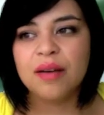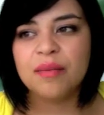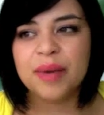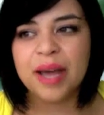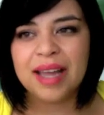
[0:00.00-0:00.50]

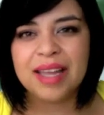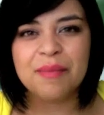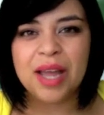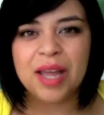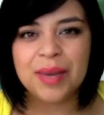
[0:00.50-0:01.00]
but
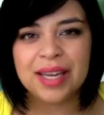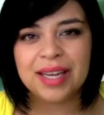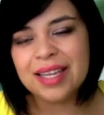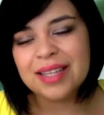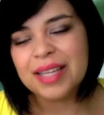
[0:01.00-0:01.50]
in my
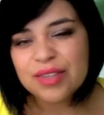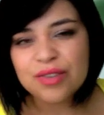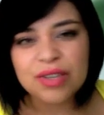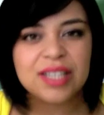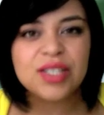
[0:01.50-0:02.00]
opinion,
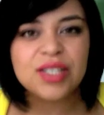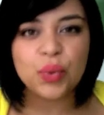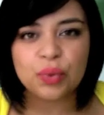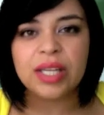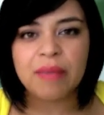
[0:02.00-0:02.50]
history doesn't
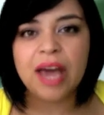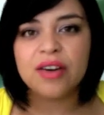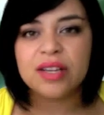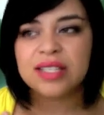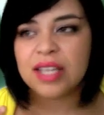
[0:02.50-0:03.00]
really
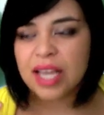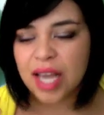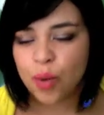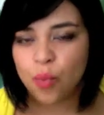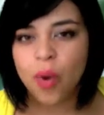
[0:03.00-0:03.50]
matter. It's
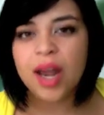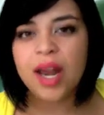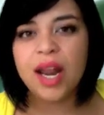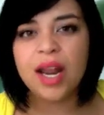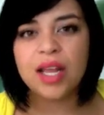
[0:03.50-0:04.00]
what
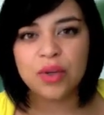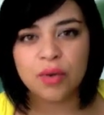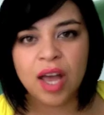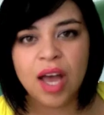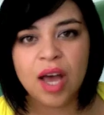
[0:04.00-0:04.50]
you
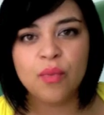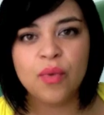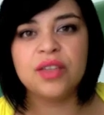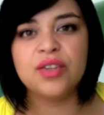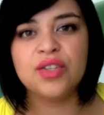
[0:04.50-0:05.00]
come
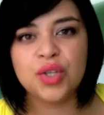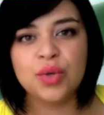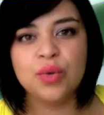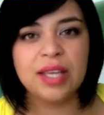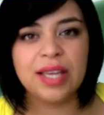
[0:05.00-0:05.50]
with
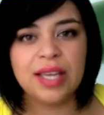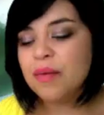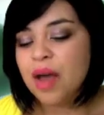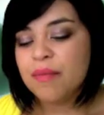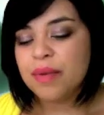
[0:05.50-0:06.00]
to the game.
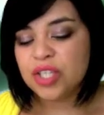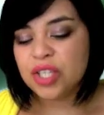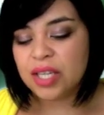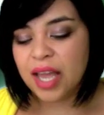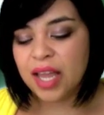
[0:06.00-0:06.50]
But
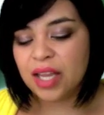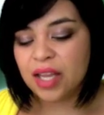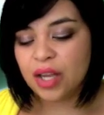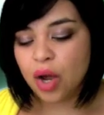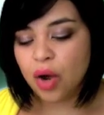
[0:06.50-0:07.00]
Chile,
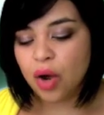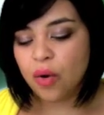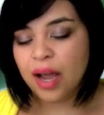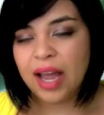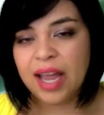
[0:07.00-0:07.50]

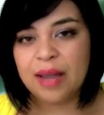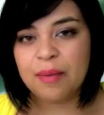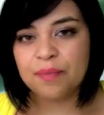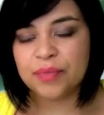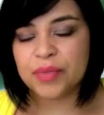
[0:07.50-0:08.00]
I
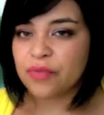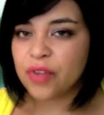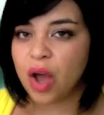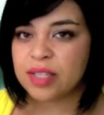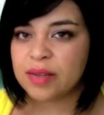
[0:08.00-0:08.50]

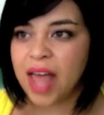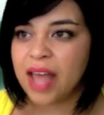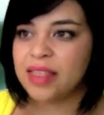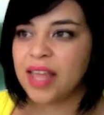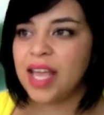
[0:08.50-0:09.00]
vlogged
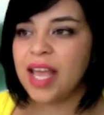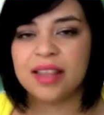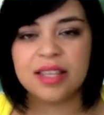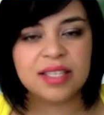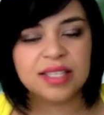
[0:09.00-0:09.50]
that they
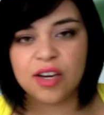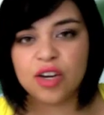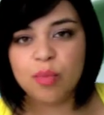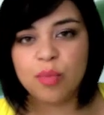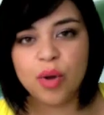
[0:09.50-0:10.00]
had this
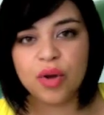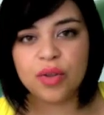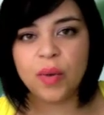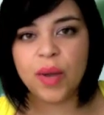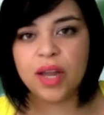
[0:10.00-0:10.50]
terrible
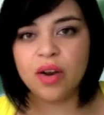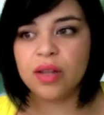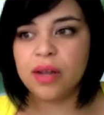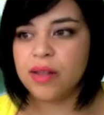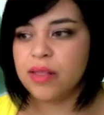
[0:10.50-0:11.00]
earthquake
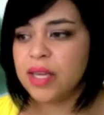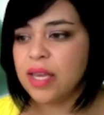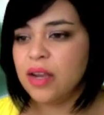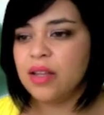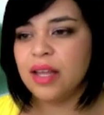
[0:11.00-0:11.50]
earlier in the
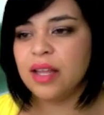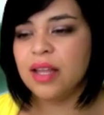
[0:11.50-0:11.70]
year, and that